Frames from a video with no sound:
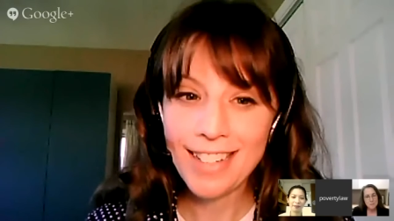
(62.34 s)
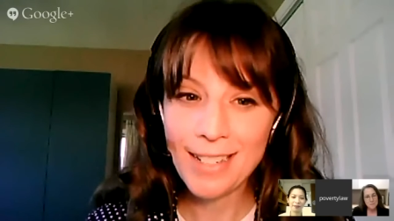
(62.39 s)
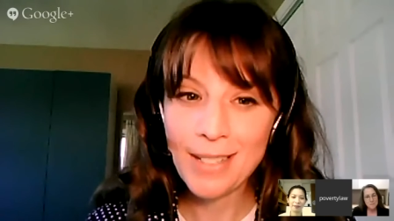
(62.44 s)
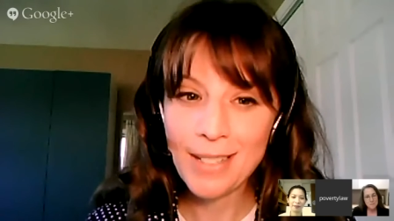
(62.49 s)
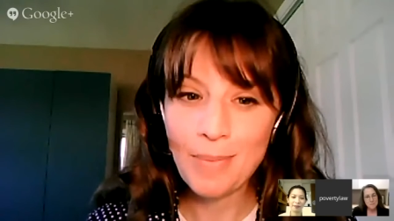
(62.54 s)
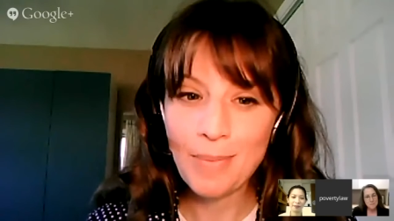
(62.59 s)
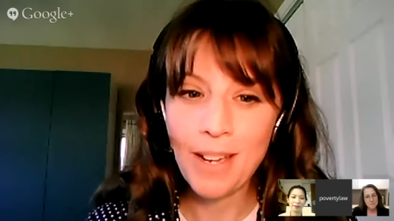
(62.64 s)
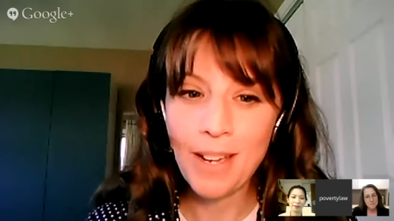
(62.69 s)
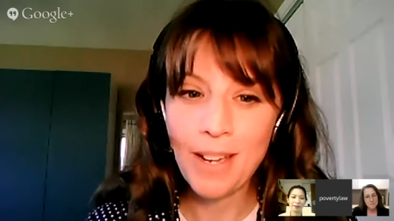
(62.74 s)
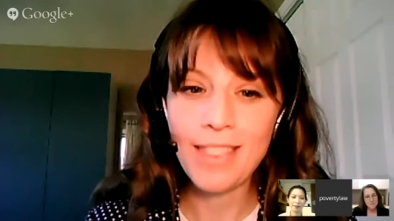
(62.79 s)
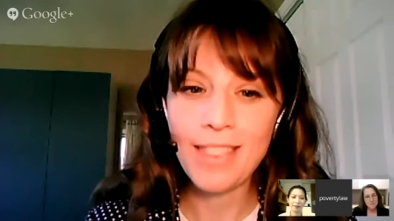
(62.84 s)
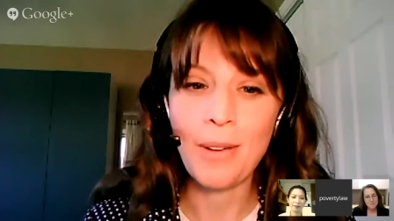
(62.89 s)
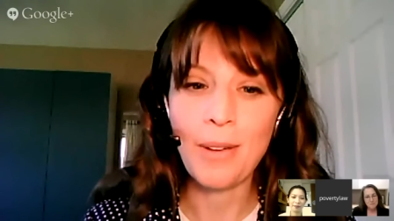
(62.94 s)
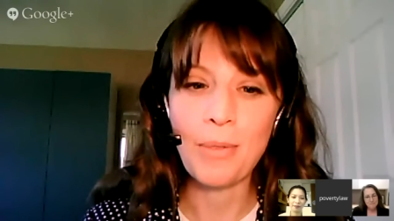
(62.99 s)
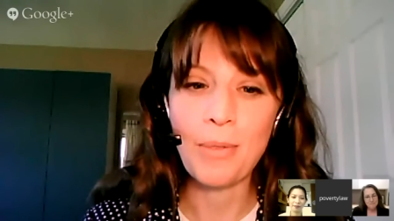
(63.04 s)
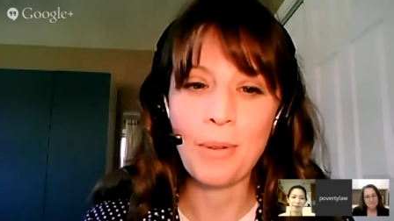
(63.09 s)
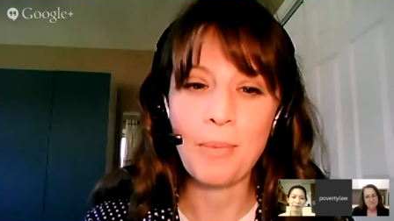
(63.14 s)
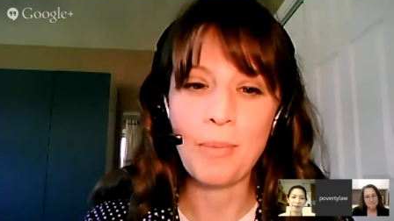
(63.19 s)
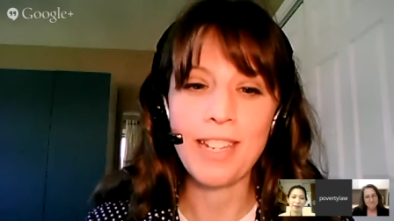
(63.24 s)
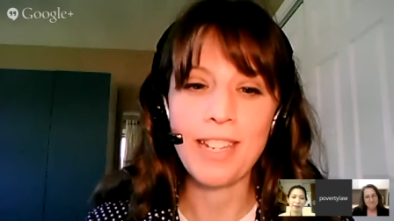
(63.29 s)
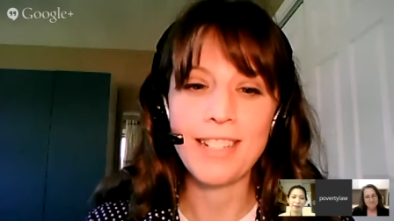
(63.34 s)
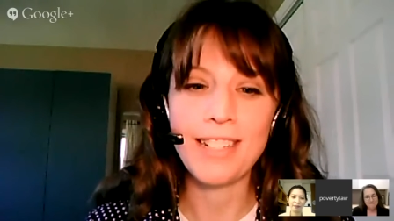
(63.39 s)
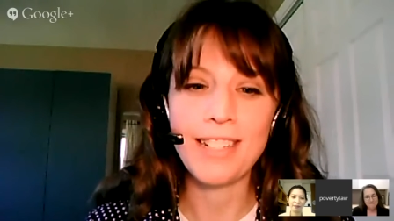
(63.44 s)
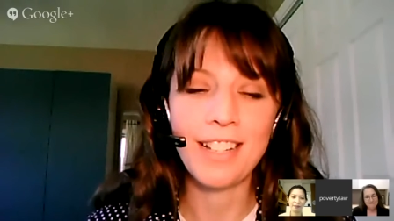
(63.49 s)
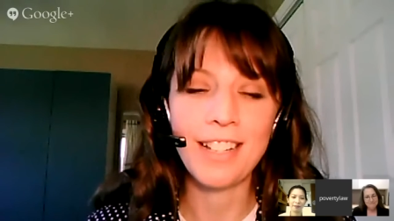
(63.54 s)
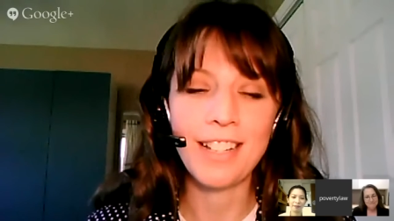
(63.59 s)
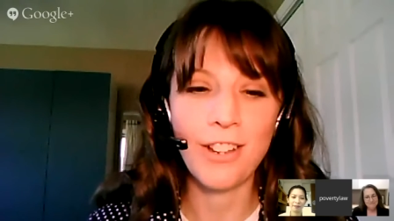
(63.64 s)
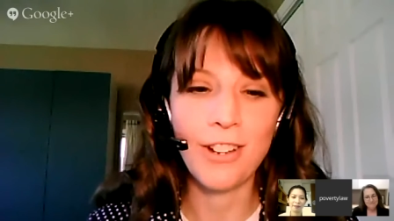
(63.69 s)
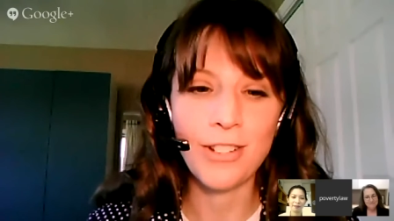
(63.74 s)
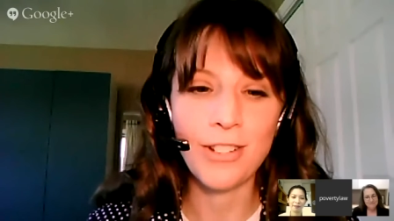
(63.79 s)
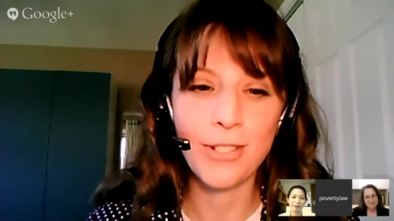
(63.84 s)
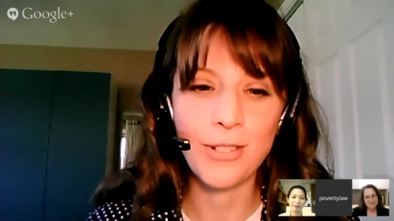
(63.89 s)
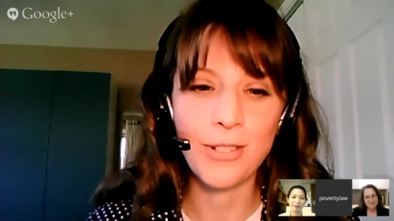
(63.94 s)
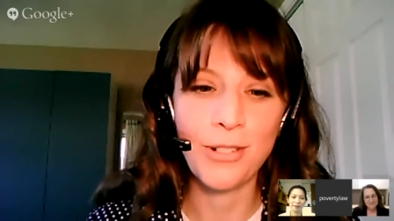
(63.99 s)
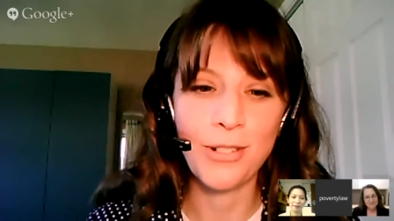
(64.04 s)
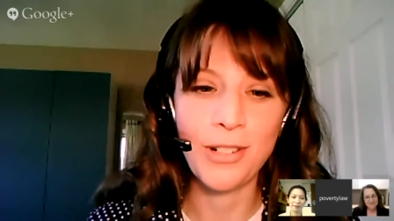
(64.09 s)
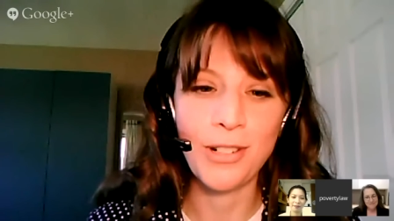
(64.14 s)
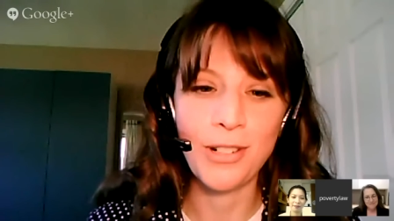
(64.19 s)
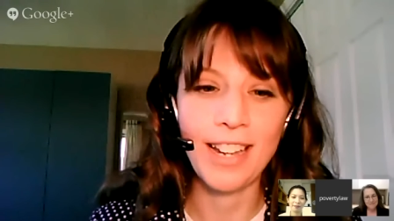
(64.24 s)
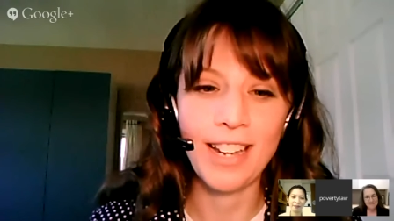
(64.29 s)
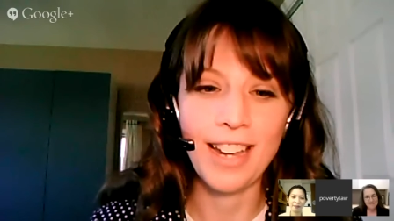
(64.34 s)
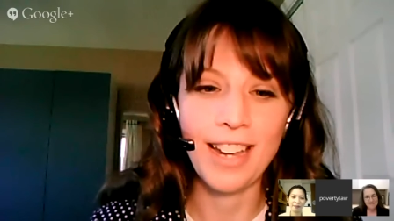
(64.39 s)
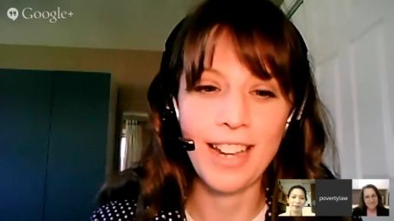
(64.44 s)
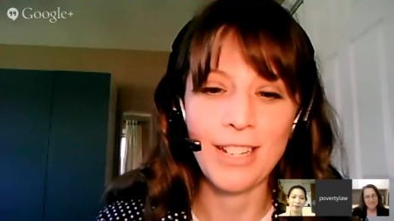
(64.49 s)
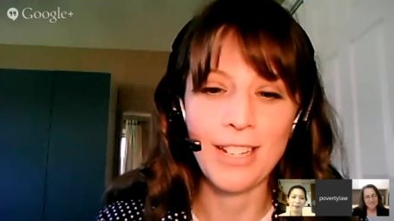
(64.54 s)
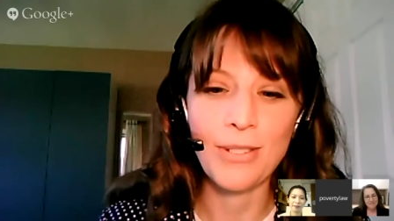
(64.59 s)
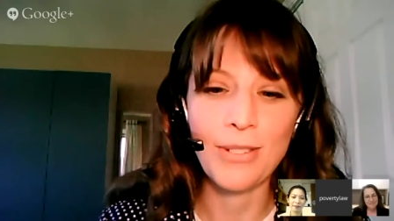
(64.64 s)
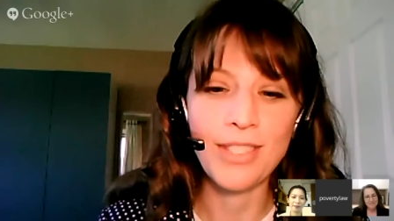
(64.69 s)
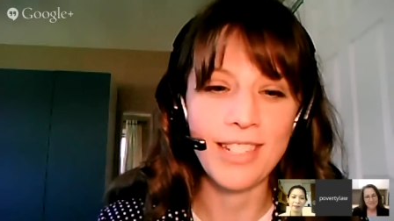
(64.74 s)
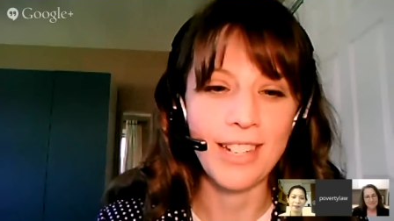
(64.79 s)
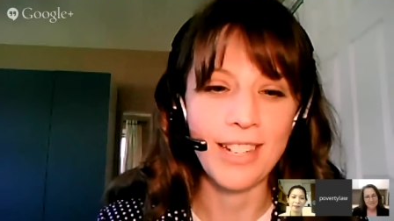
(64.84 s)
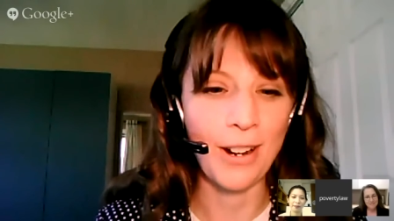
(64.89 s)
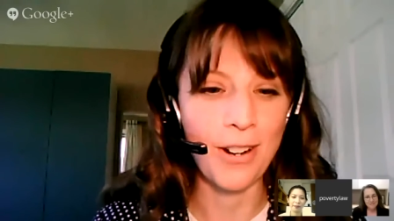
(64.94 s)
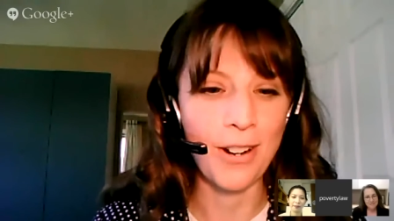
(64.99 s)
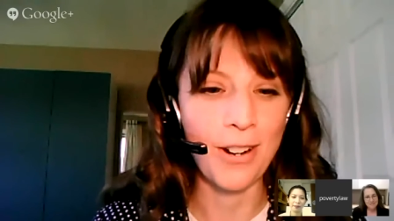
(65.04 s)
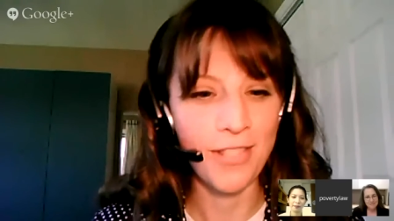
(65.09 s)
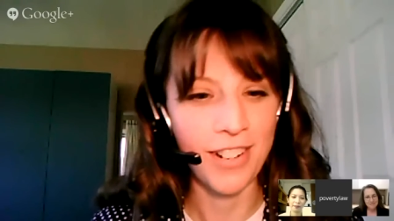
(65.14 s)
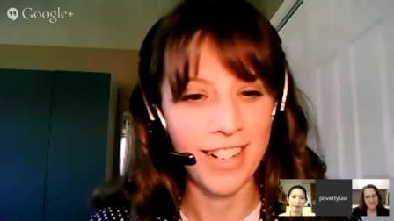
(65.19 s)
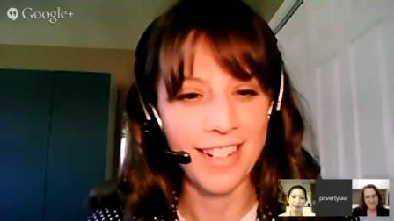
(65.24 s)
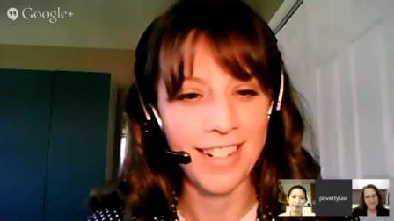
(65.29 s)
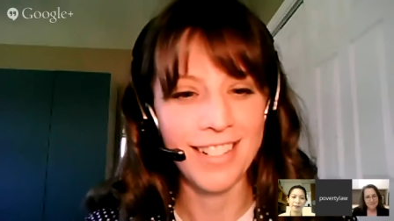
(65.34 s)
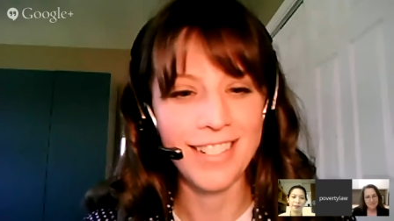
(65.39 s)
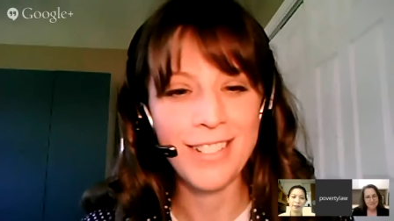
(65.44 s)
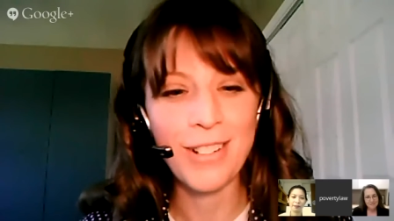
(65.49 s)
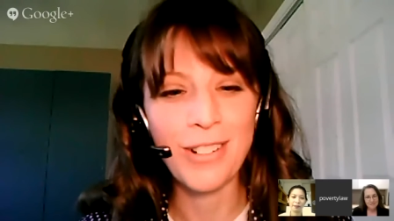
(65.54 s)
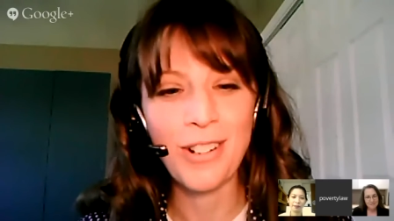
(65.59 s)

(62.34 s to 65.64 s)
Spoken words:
next month and will be attending law school at UC Irvine.